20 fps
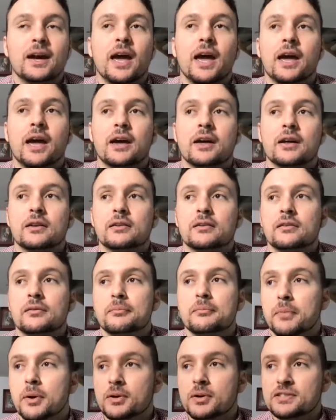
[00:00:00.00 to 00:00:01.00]
And
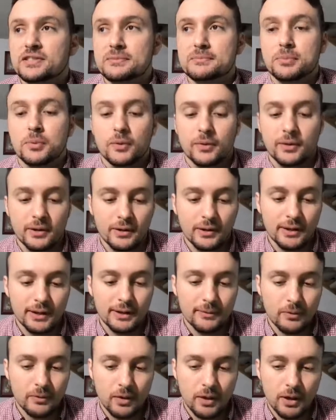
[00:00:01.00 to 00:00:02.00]
most
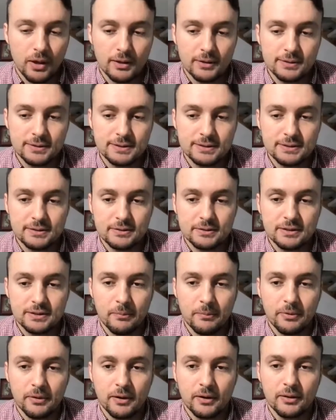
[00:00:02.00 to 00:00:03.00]
importantly, it's
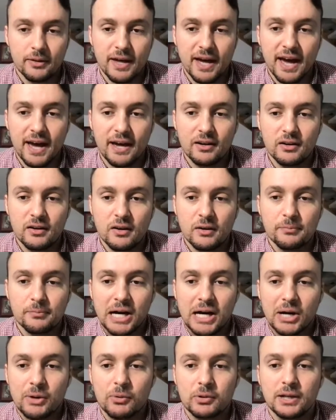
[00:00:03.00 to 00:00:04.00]
something that
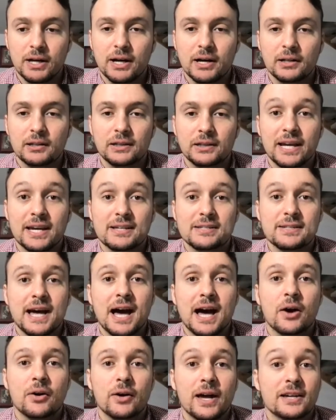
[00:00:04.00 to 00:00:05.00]
Baha'u'llah lays
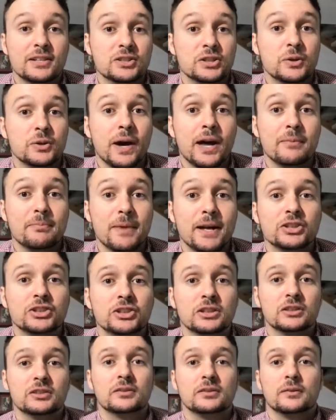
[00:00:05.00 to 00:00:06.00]
out, as you had
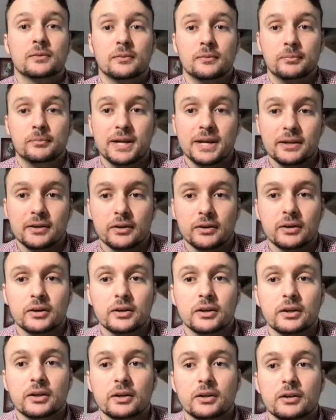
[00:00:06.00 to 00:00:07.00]
mentioned, Peter,
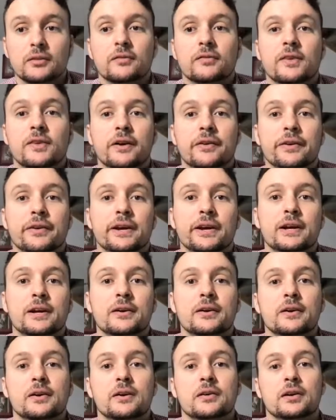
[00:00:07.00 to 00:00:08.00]
very
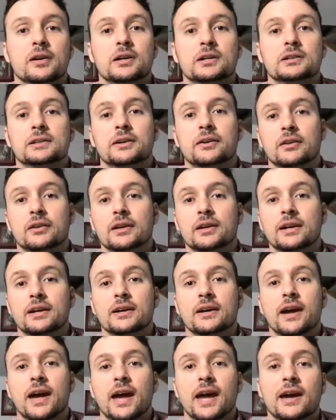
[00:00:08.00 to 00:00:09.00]

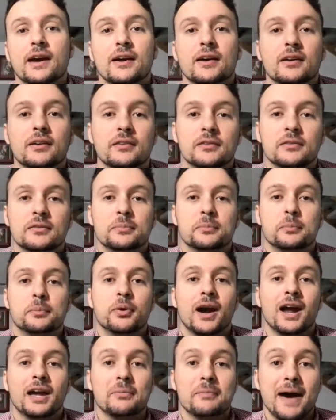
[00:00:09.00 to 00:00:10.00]
clearly and
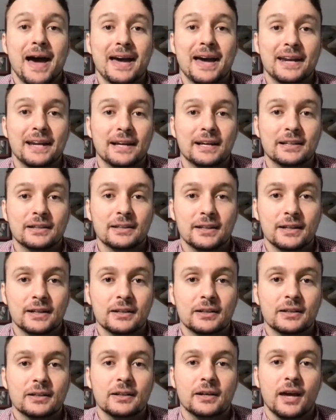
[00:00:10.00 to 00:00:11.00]
pragmatically
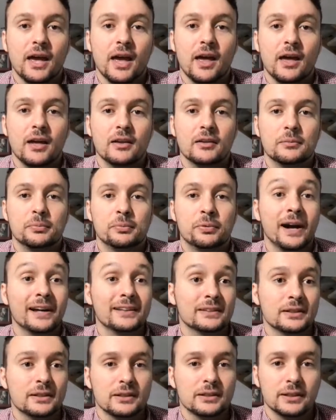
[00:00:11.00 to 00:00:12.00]
and
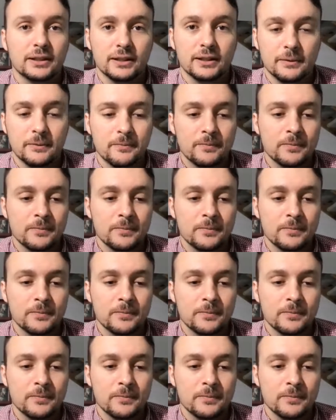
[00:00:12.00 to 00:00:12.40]
practically.